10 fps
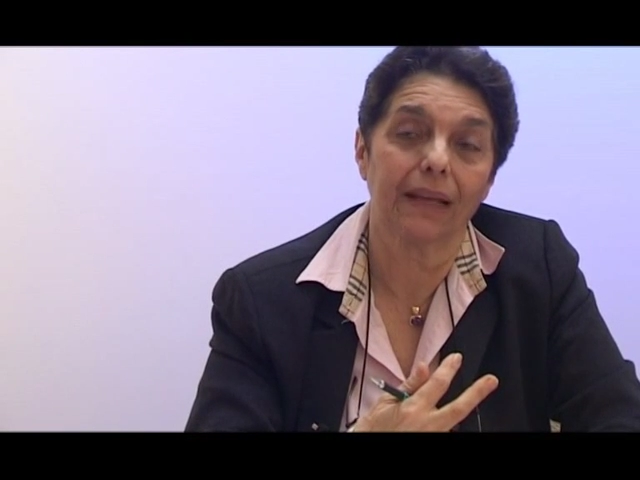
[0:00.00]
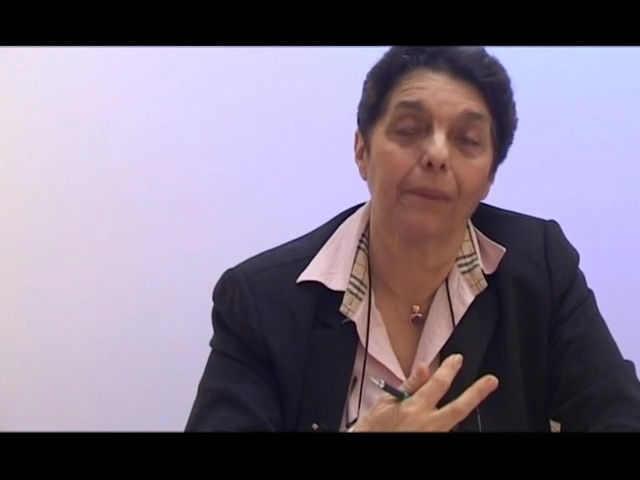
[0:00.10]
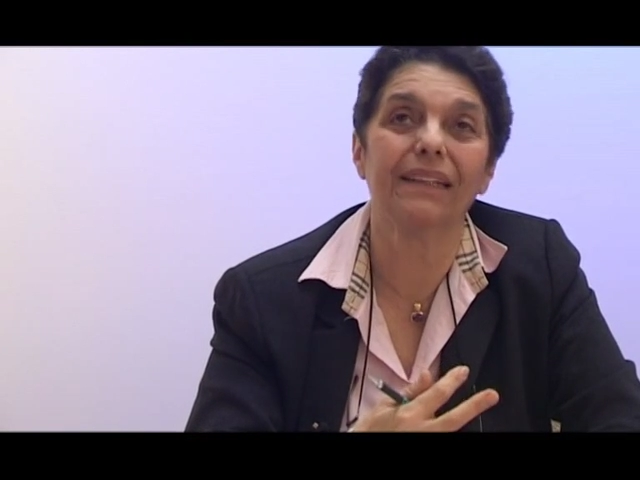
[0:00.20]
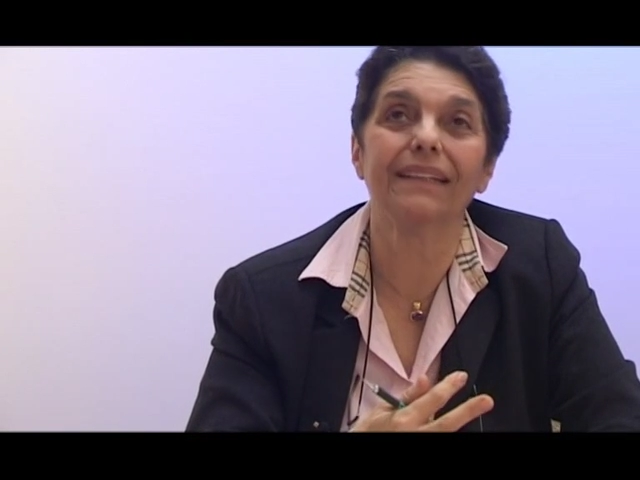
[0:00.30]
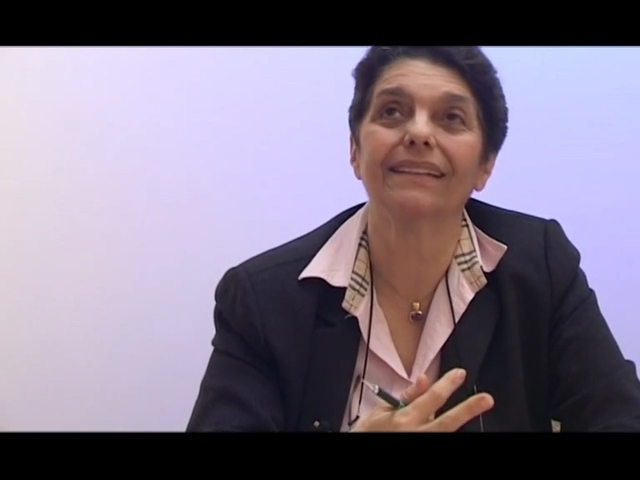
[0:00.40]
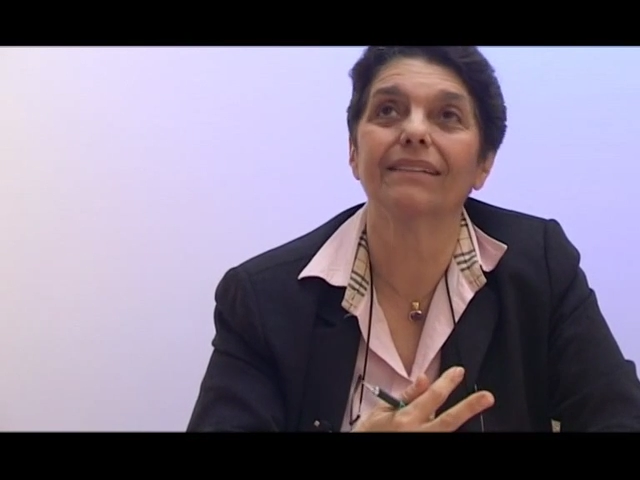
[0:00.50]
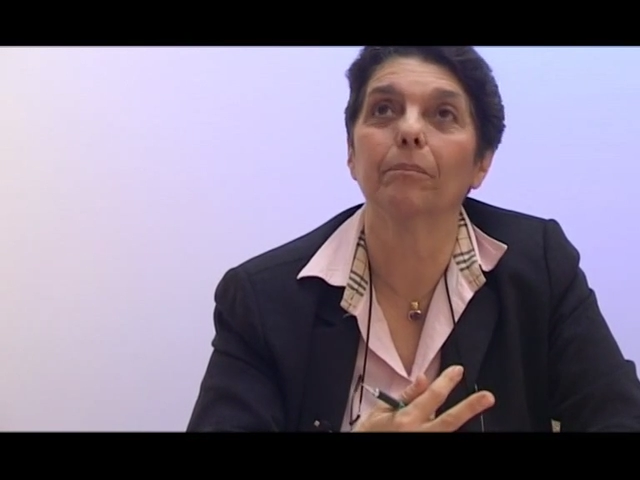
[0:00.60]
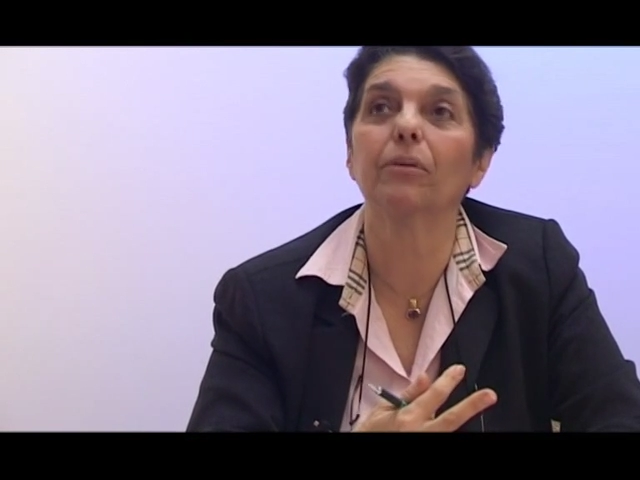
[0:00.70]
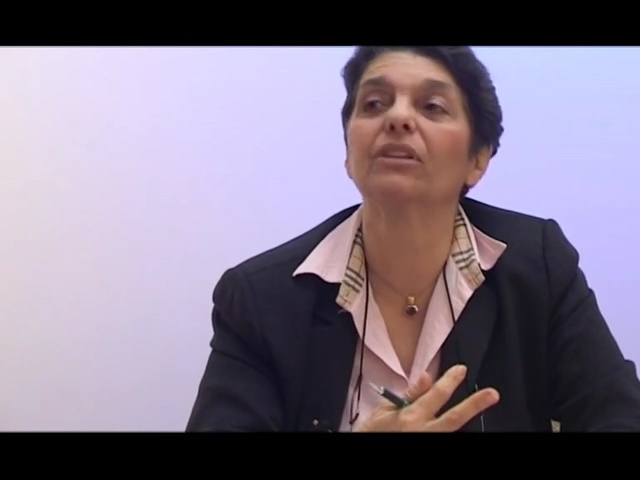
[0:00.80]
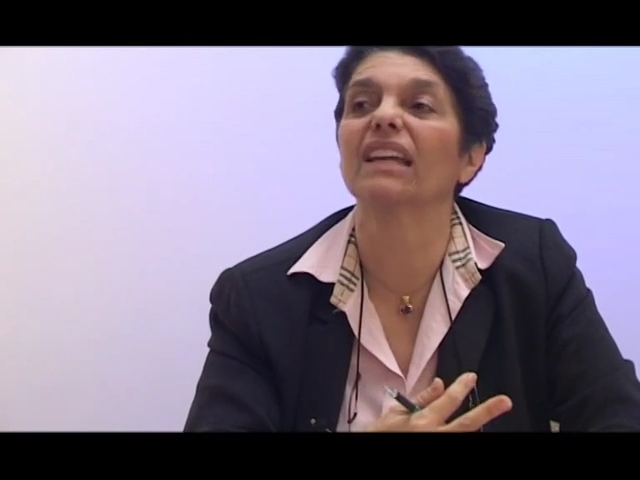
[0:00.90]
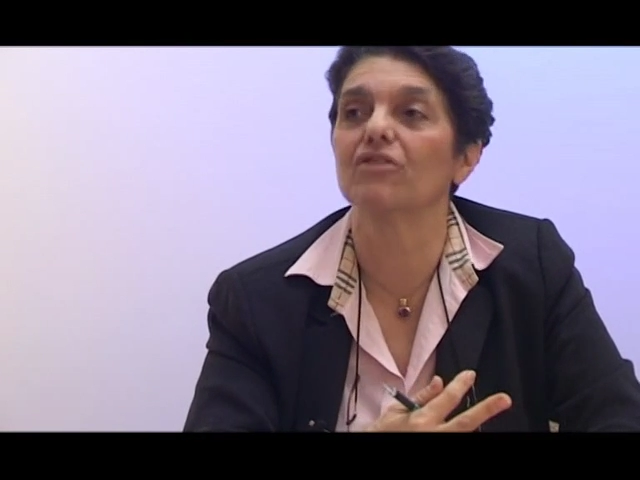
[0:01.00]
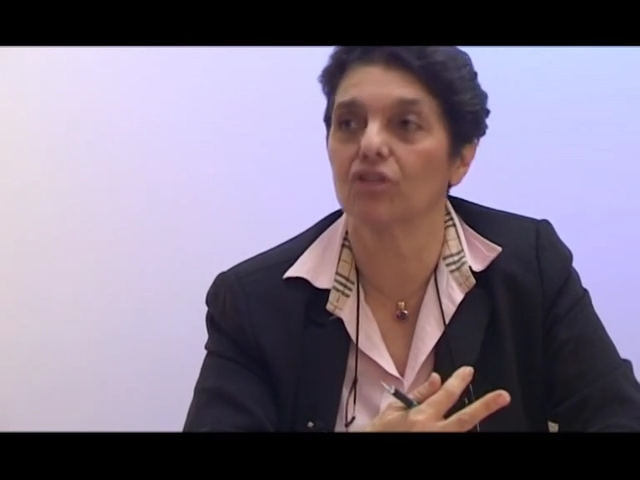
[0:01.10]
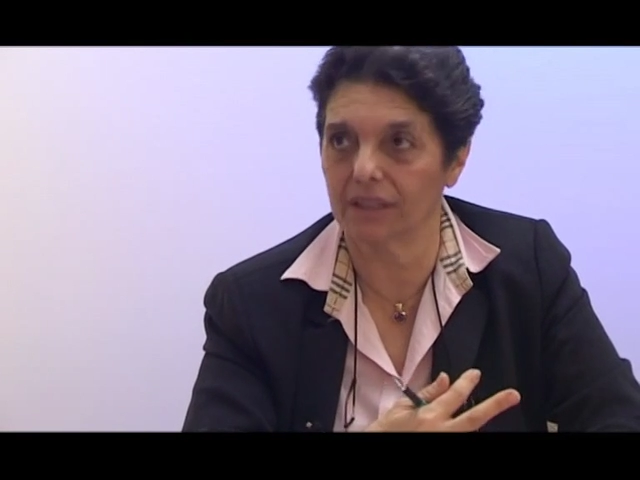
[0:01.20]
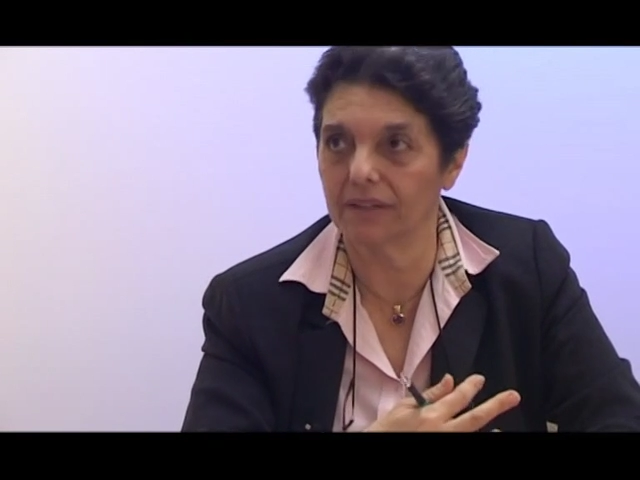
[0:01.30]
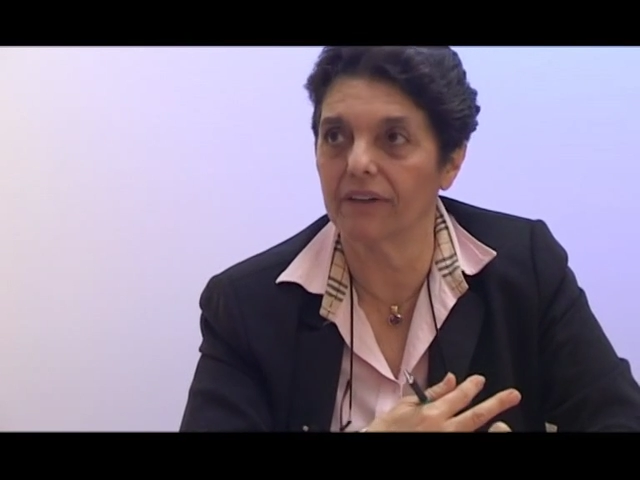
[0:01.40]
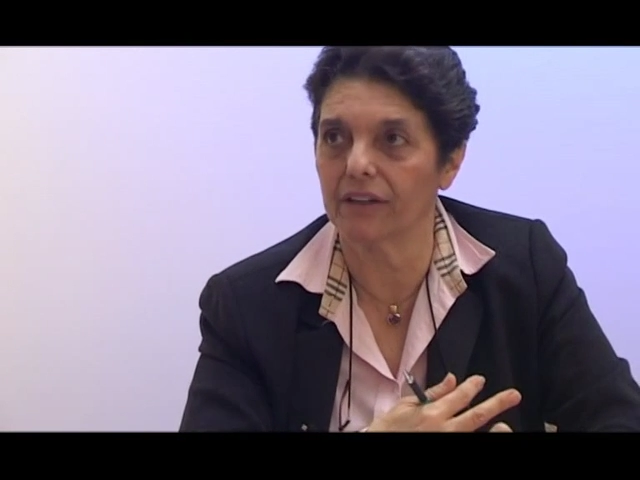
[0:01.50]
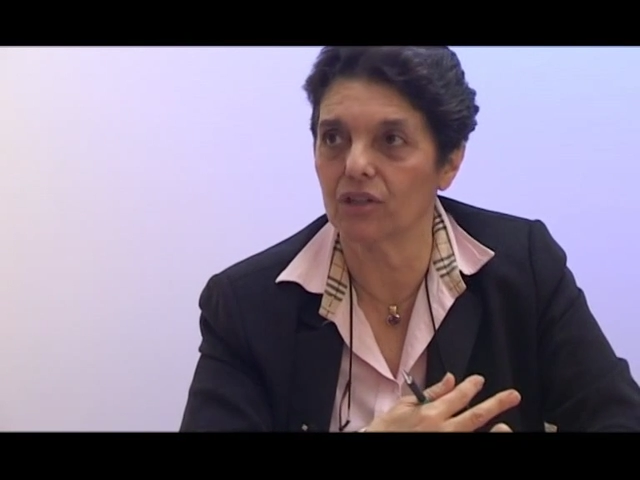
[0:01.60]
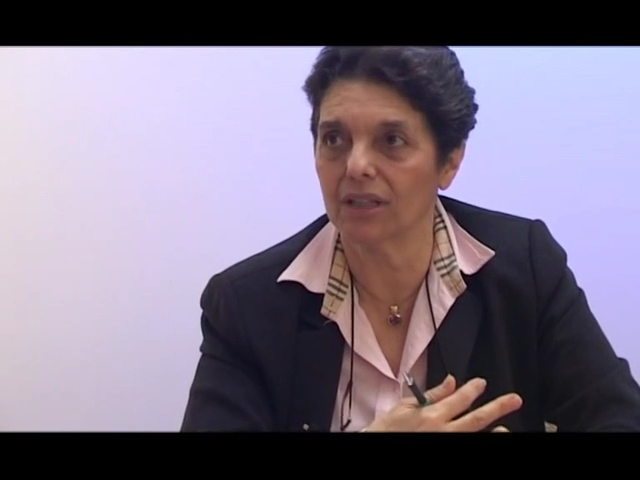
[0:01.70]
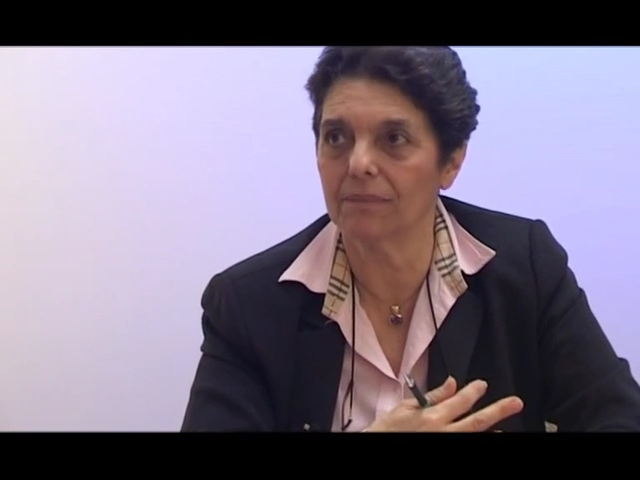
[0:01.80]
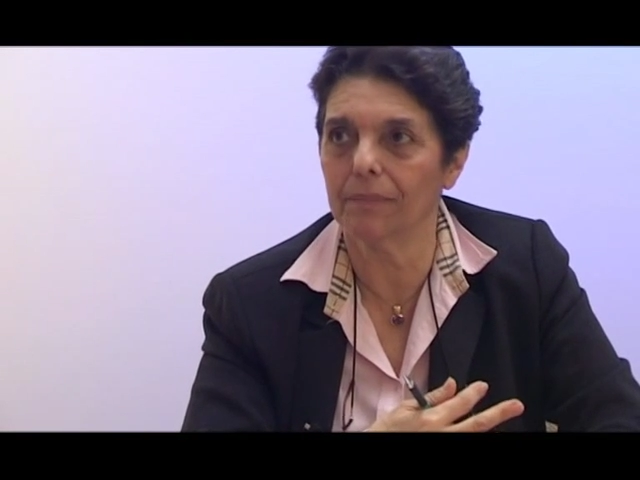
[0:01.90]
I mean, potentially very
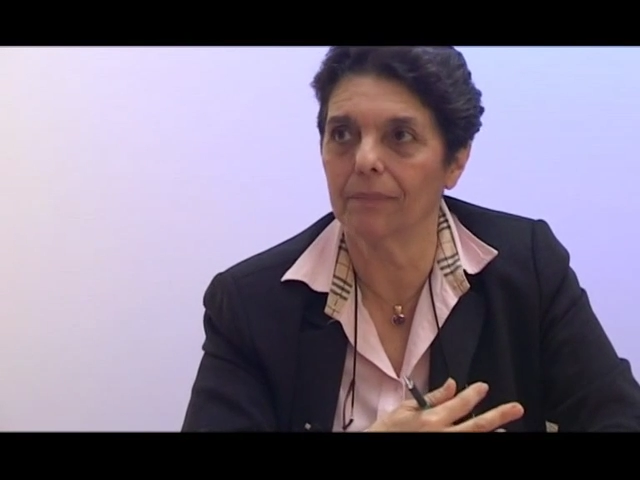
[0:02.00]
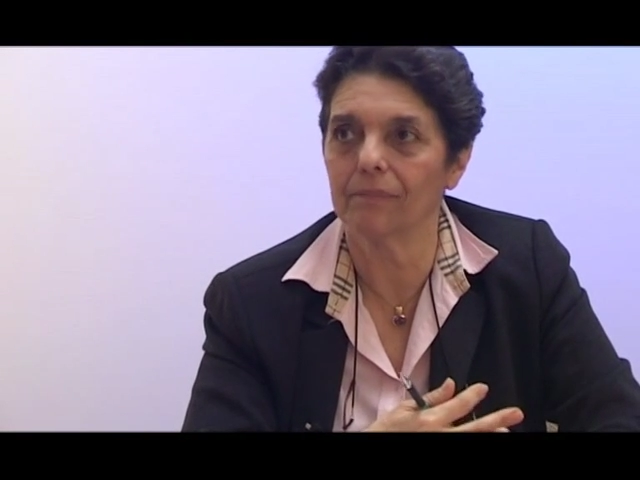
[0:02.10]
cheap